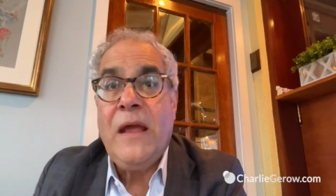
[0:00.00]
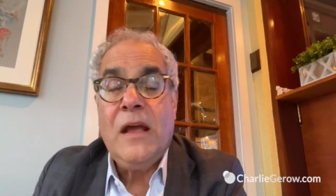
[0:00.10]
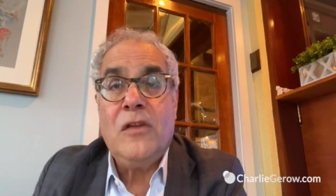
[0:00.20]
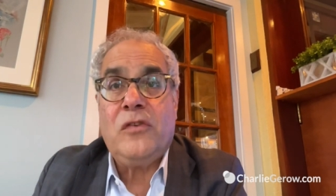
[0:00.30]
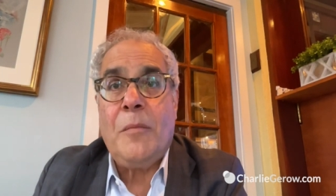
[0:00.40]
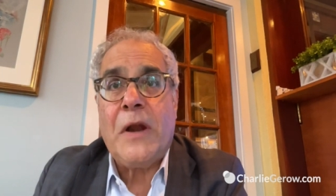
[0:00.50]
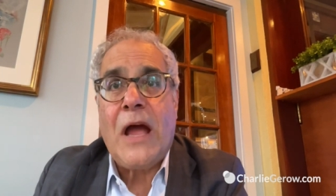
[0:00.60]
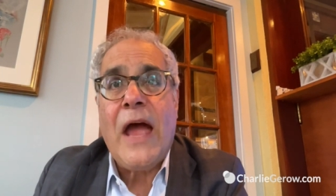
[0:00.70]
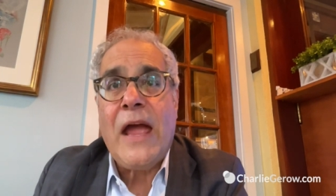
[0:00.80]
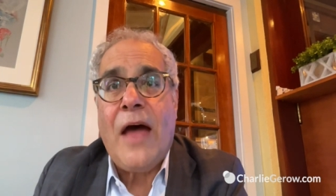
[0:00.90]
and somebody
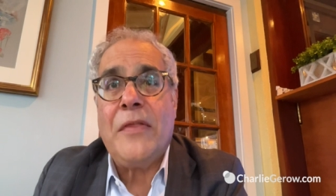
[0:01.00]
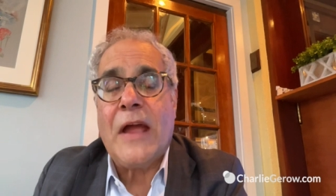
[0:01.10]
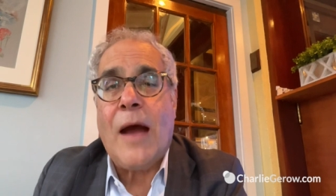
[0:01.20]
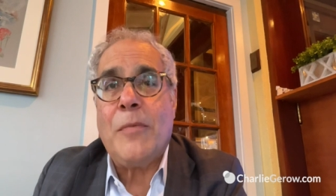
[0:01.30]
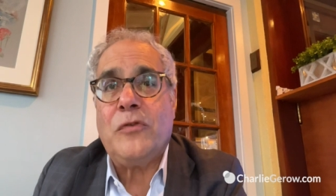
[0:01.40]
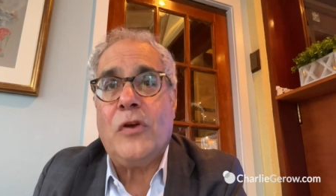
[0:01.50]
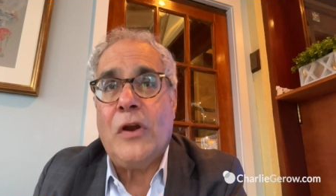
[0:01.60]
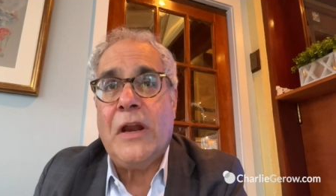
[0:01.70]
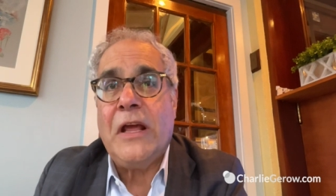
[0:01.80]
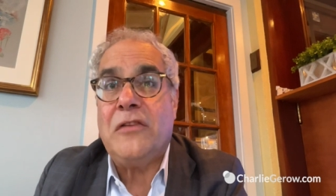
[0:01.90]
I had the
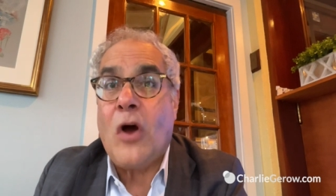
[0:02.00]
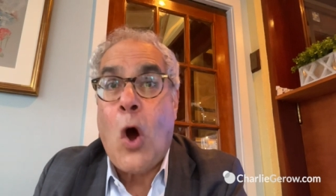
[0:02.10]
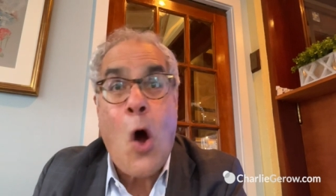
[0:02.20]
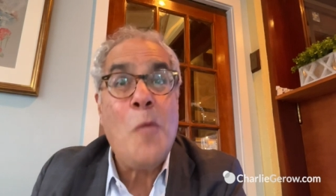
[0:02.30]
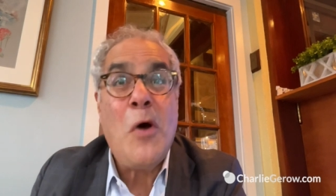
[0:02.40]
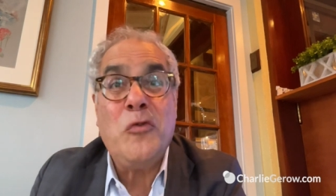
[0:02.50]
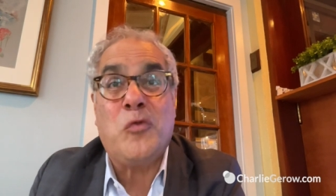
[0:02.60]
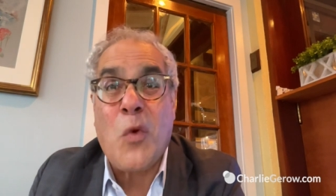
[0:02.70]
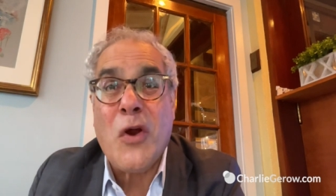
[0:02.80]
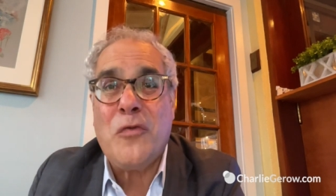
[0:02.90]
opportunity to
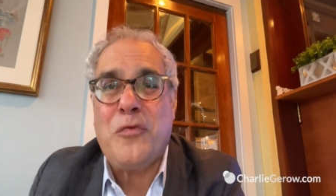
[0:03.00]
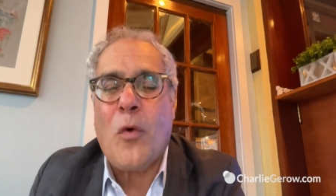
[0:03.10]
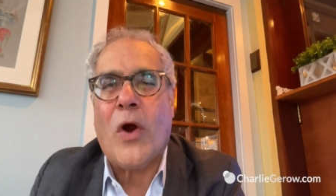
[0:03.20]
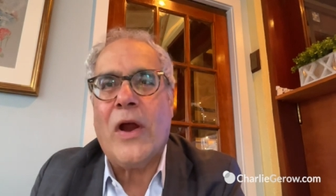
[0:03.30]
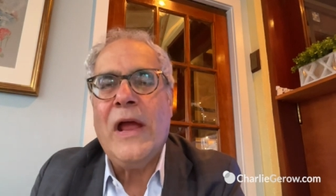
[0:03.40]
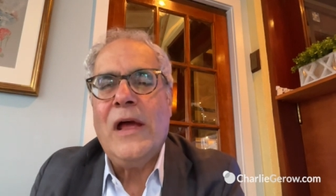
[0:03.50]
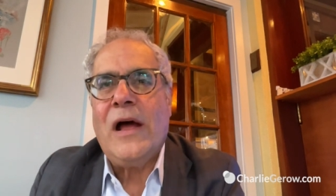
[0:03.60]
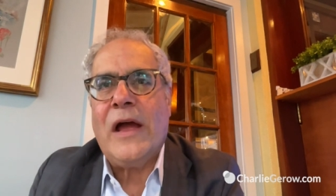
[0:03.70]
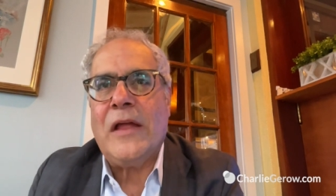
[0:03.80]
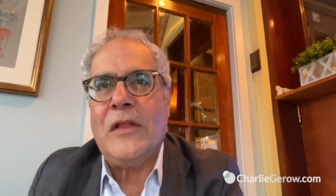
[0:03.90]
almost work for
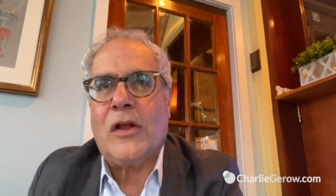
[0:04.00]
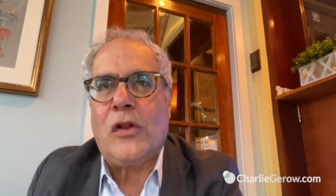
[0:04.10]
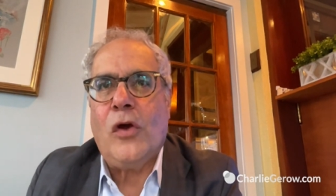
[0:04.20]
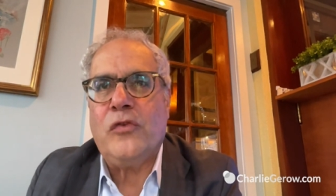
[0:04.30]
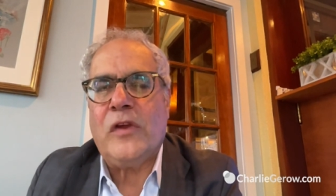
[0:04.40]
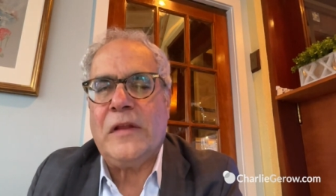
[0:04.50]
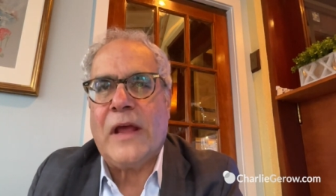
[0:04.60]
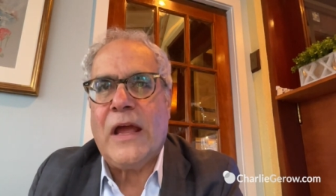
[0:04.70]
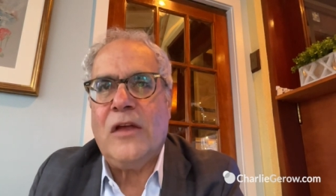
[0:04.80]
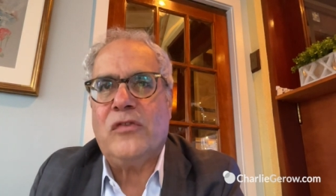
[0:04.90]
in the closing
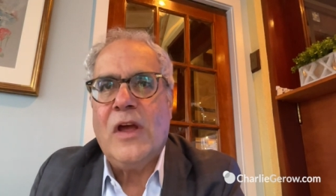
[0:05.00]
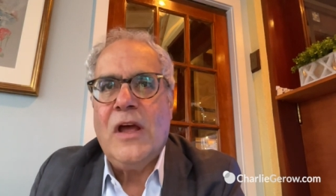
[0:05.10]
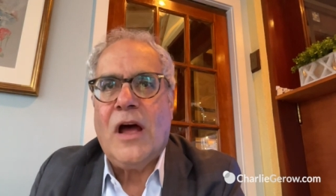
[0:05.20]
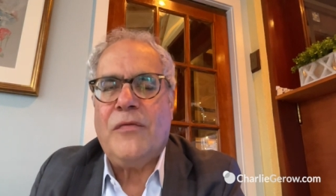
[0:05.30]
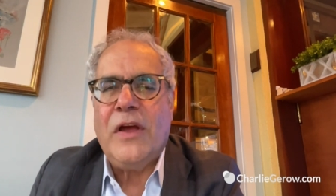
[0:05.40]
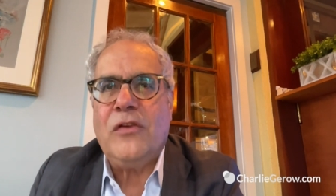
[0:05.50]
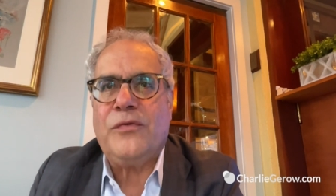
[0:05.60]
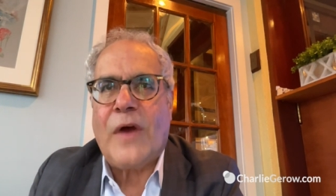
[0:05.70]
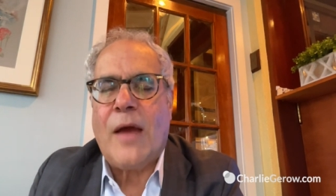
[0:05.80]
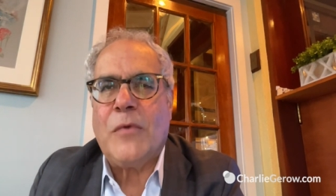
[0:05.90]
days of his
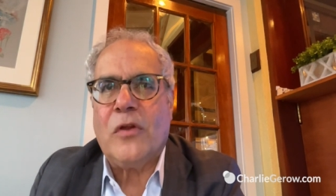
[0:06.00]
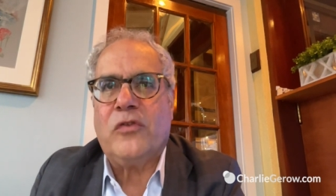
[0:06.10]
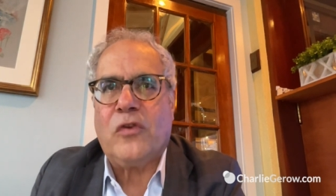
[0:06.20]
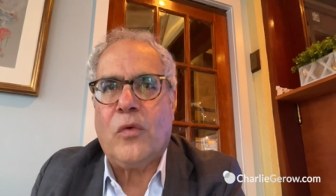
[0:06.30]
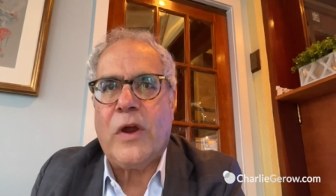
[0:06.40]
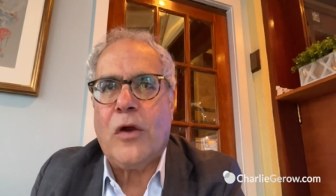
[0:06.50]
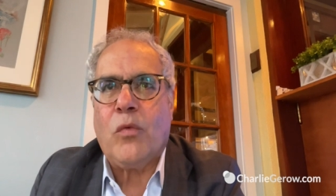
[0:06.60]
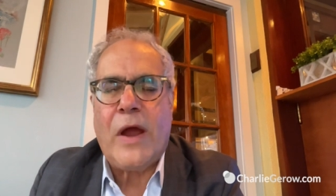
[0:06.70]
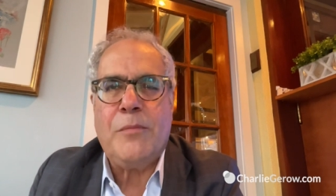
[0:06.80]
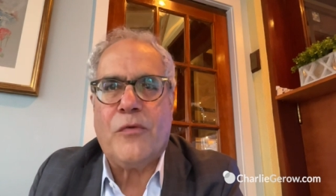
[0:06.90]
fabulous career,
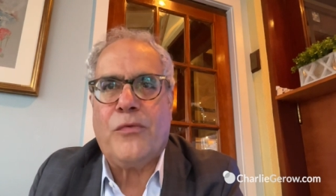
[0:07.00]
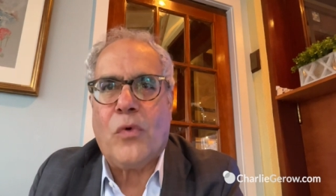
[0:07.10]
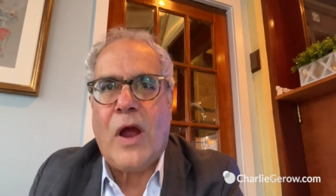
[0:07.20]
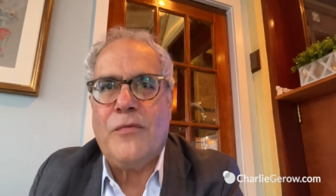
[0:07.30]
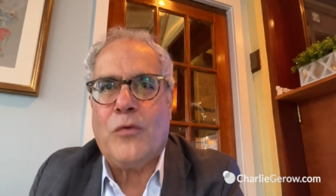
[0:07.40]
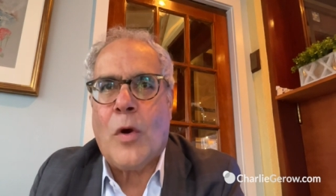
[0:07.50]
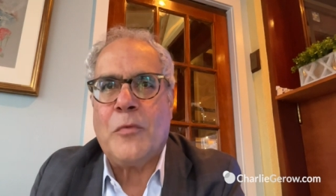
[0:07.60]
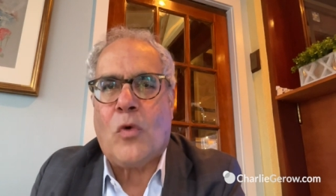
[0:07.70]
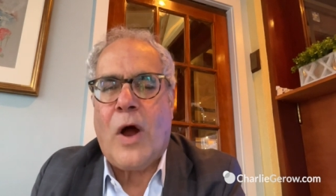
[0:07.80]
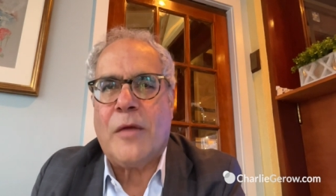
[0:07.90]
right before I formed
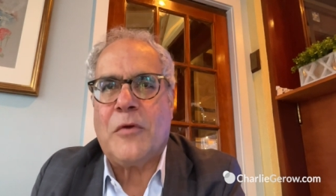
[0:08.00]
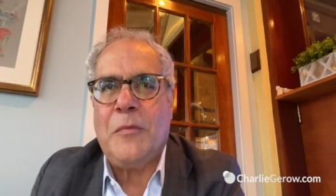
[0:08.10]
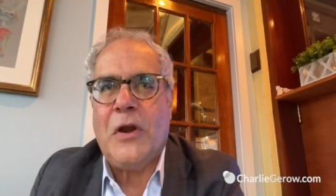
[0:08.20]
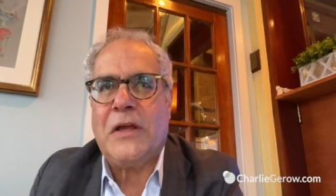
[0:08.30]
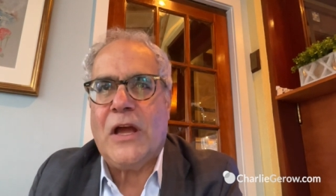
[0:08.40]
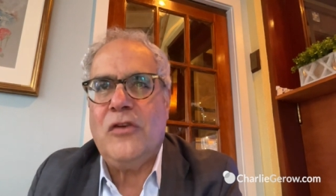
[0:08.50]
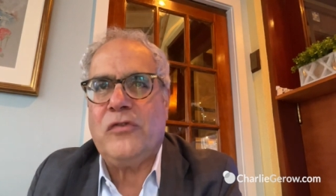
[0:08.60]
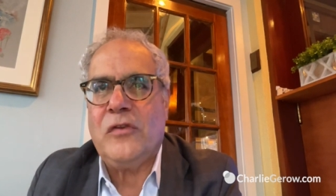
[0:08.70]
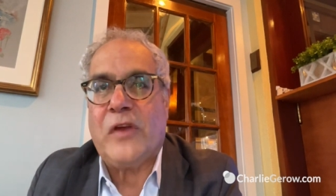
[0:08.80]
Quantum Communications.